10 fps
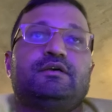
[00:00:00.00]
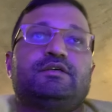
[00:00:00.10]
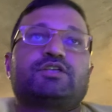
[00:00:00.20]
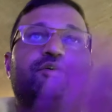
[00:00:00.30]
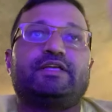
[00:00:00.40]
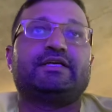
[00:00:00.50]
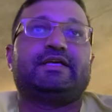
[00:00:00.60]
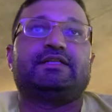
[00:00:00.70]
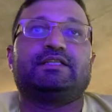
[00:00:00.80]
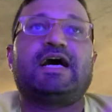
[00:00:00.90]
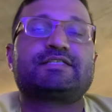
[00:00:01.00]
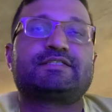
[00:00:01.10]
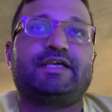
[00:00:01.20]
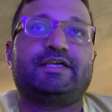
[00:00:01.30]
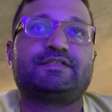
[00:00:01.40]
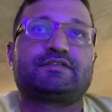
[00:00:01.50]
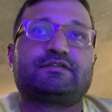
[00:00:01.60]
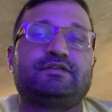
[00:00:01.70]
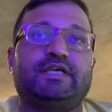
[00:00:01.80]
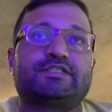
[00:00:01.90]
so in the, in the last days,
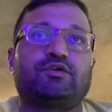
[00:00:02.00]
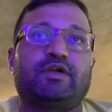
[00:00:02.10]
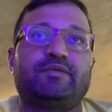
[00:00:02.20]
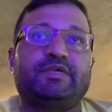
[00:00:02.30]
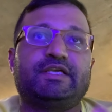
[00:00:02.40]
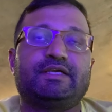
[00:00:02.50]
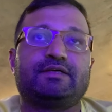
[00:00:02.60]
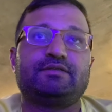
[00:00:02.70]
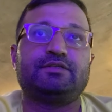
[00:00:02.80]
it's going to be,